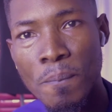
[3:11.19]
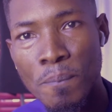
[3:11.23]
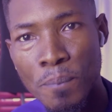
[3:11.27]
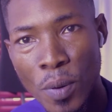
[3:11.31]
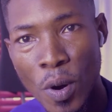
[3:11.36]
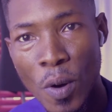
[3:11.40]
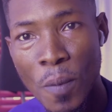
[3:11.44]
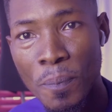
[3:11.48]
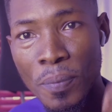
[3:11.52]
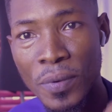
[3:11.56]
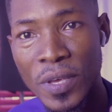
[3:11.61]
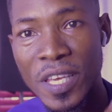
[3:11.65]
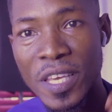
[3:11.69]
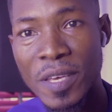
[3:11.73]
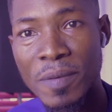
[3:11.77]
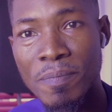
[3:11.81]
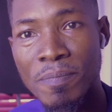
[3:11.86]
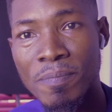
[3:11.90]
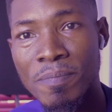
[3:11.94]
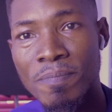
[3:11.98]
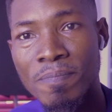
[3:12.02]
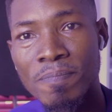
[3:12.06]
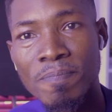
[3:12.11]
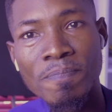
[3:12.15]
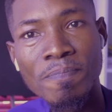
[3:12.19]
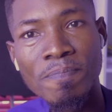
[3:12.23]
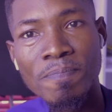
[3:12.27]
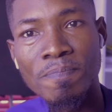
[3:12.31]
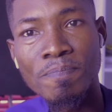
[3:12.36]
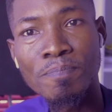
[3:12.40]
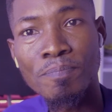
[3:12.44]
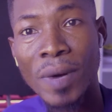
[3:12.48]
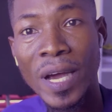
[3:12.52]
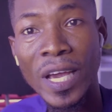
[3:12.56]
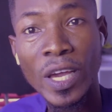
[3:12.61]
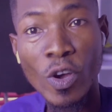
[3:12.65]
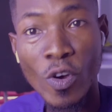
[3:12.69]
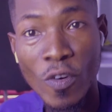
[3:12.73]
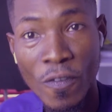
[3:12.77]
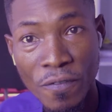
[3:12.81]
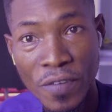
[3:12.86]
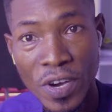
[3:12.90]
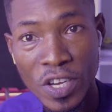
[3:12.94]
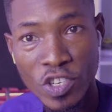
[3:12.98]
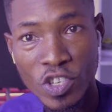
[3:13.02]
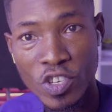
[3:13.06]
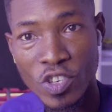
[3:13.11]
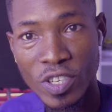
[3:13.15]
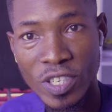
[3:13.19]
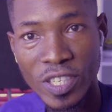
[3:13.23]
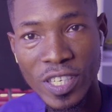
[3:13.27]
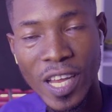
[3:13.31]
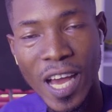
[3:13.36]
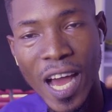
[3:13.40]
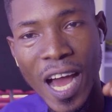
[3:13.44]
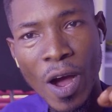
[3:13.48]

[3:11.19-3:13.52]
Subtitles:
bump in my conversion,